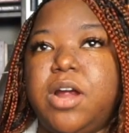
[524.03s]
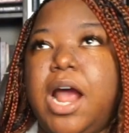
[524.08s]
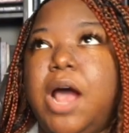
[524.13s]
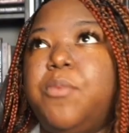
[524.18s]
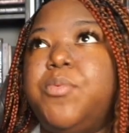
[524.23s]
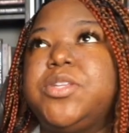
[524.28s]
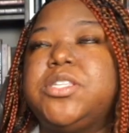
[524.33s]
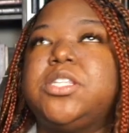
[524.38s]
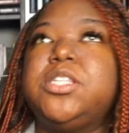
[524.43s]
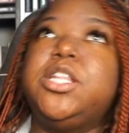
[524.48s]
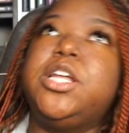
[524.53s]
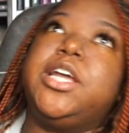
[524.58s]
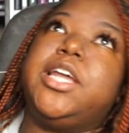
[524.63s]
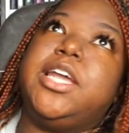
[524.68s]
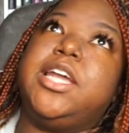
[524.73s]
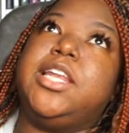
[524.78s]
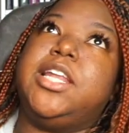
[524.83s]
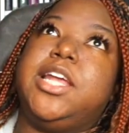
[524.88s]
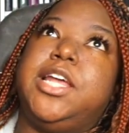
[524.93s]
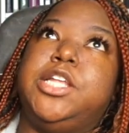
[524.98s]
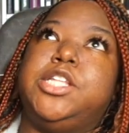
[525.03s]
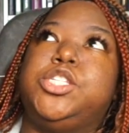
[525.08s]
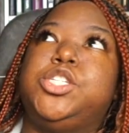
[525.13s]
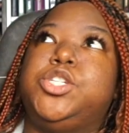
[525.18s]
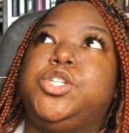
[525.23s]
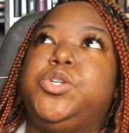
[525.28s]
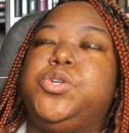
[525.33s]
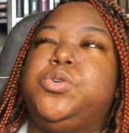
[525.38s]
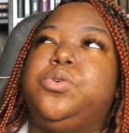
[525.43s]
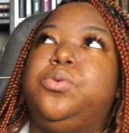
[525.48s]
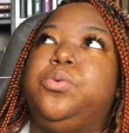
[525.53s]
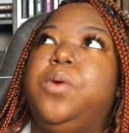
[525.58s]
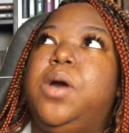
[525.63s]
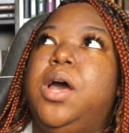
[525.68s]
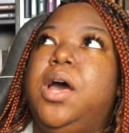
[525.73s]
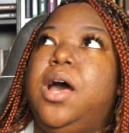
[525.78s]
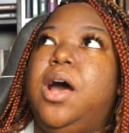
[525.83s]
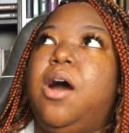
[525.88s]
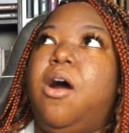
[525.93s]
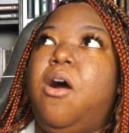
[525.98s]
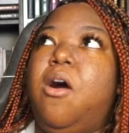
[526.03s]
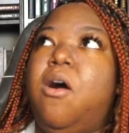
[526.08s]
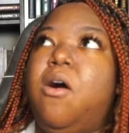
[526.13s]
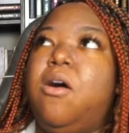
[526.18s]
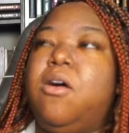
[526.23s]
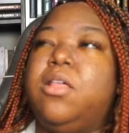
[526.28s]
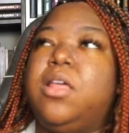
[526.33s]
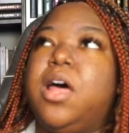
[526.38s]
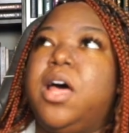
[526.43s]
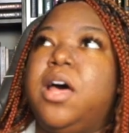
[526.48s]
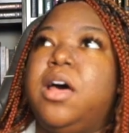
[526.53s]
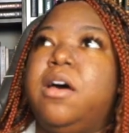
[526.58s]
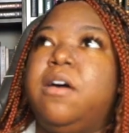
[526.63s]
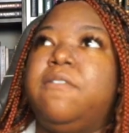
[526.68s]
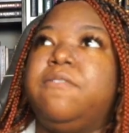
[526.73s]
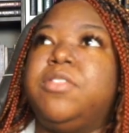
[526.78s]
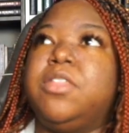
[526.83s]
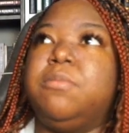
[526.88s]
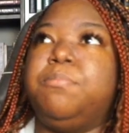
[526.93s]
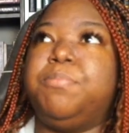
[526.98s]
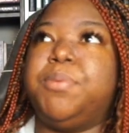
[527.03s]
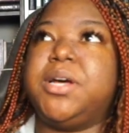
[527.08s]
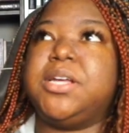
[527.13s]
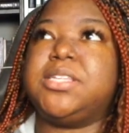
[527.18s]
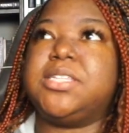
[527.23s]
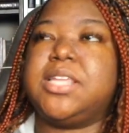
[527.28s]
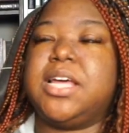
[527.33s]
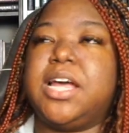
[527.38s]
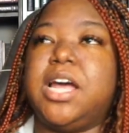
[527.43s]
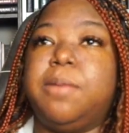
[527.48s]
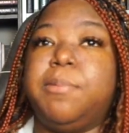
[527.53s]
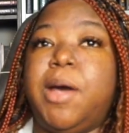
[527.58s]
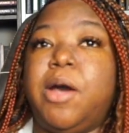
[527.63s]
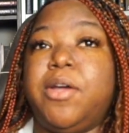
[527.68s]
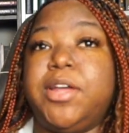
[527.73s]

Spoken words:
I was looking into all of the books that come out